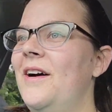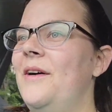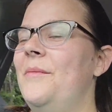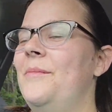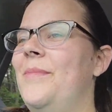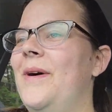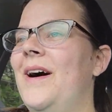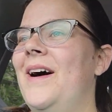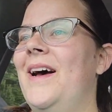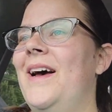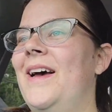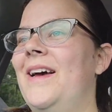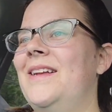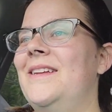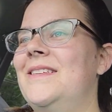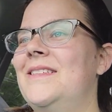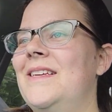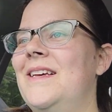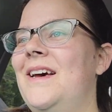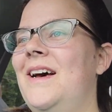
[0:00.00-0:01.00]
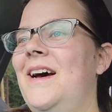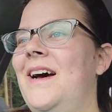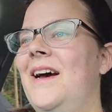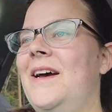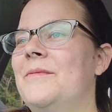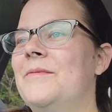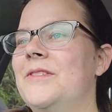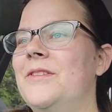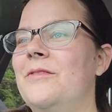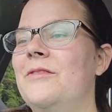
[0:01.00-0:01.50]
But
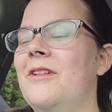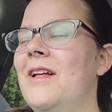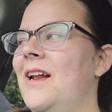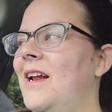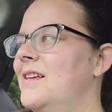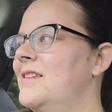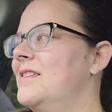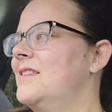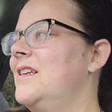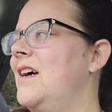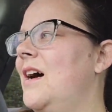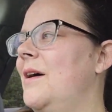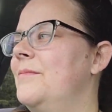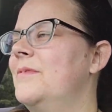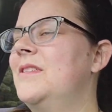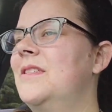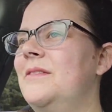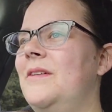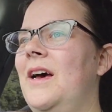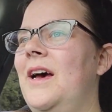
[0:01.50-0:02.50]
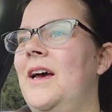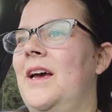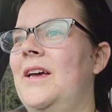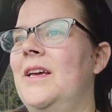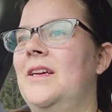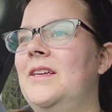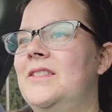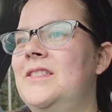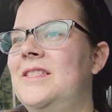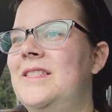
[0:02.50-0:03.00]
I'm so glad I stopped.
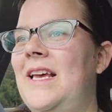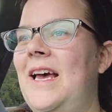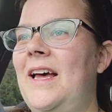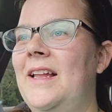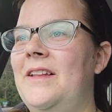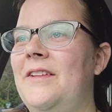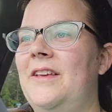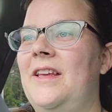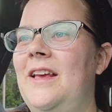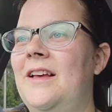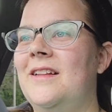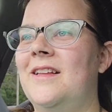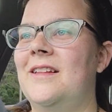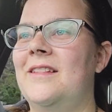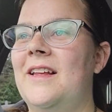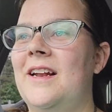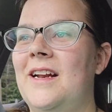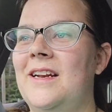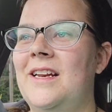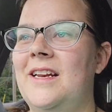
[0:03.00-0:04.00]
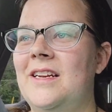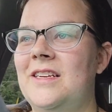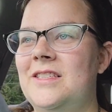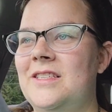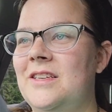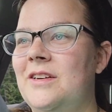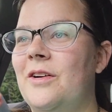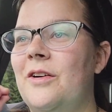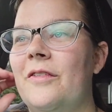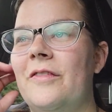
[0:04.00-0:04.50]
I just had the inkling that I needed to
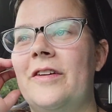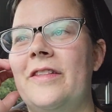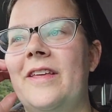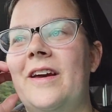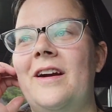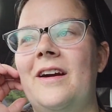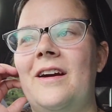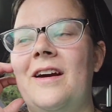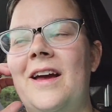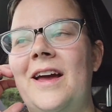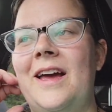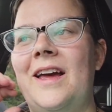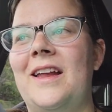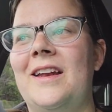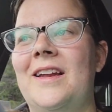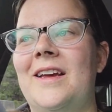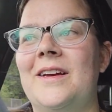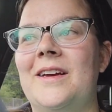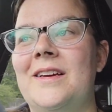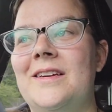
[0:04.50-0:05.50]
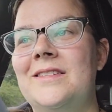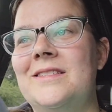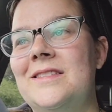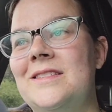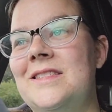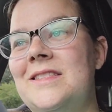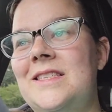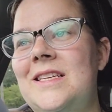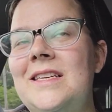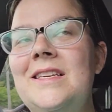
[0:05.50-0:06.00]
go over there, and
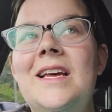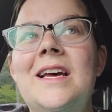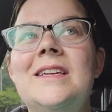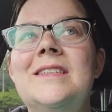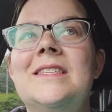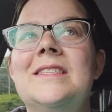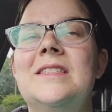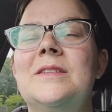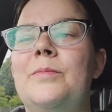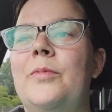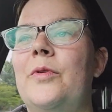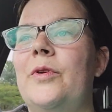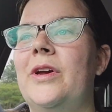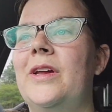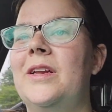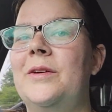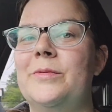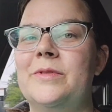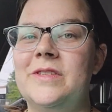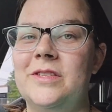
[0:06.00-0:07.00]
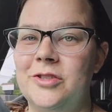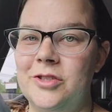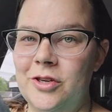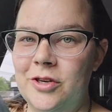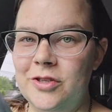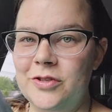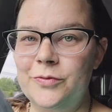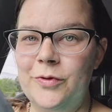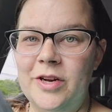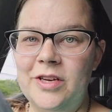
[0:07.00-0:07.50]
did not disappoint. It was a
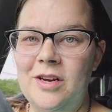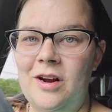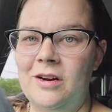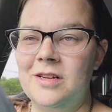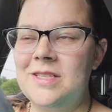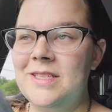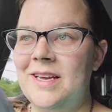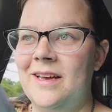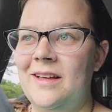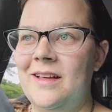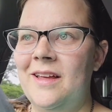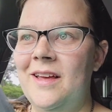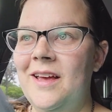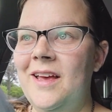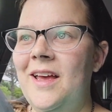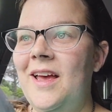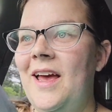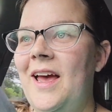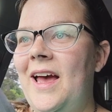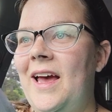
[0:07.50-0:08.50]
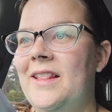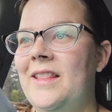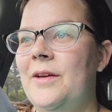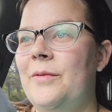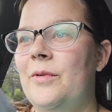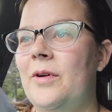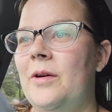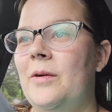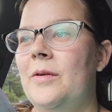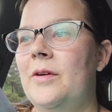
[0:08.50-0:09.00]
church-run yard sale, and they
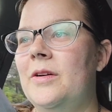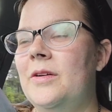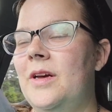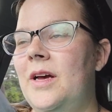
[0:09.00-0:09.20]
were